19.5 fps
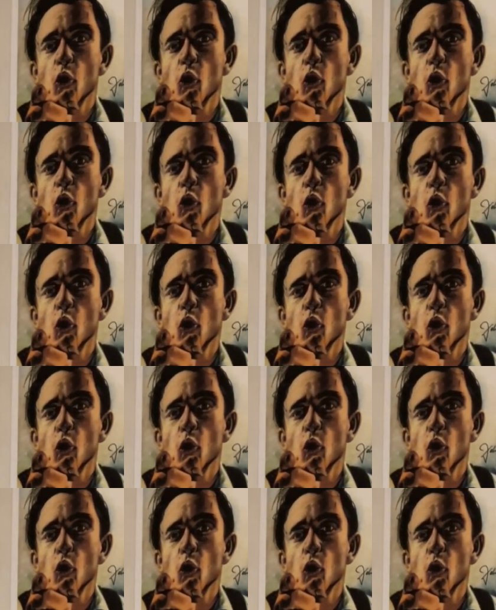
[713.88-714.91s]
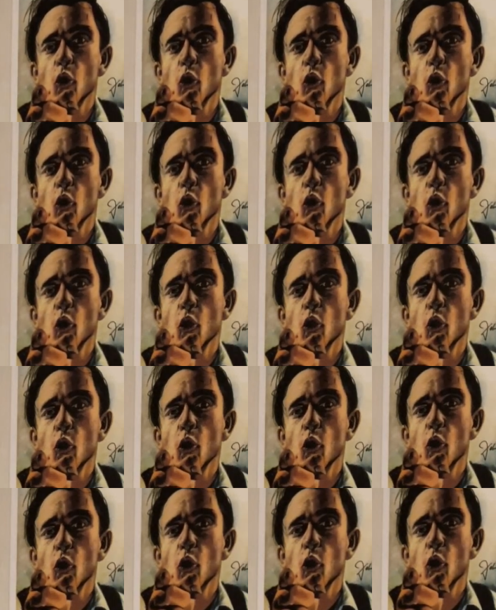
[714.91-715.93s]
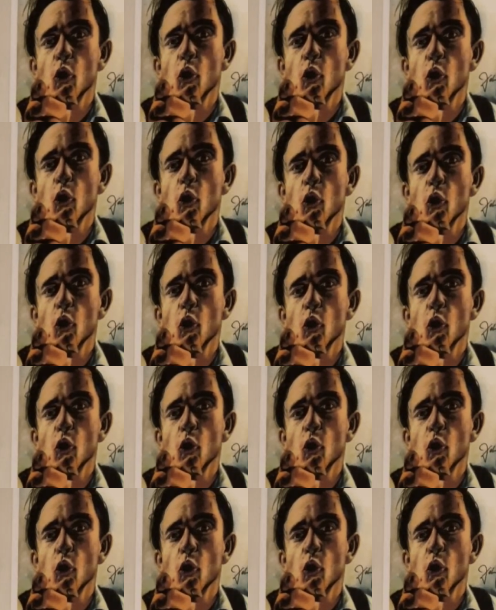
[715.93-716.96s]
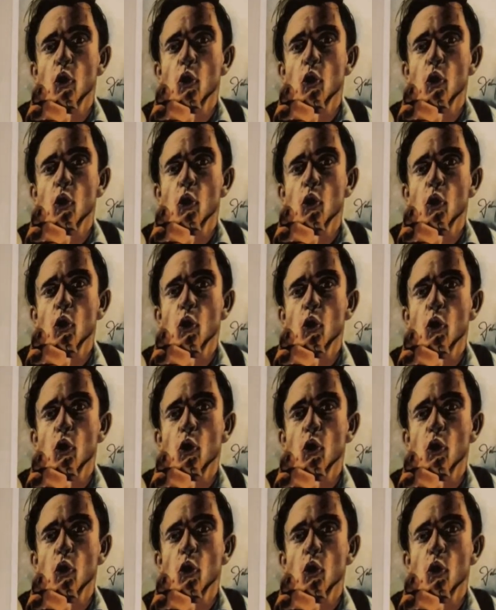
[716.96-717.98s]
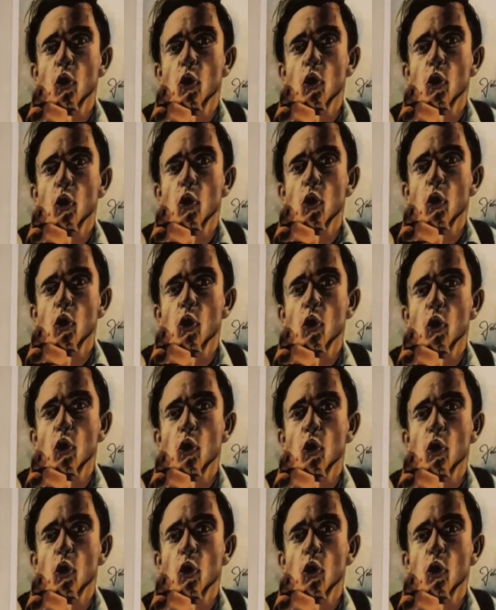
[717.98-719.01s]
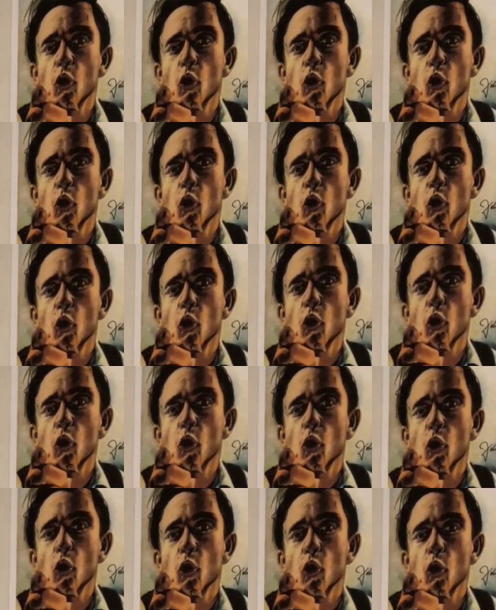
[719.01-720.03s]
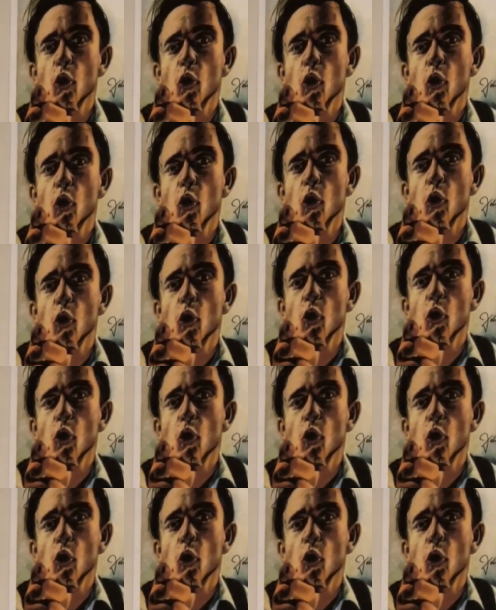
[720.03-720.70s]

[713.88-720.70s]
This person isn't speaking.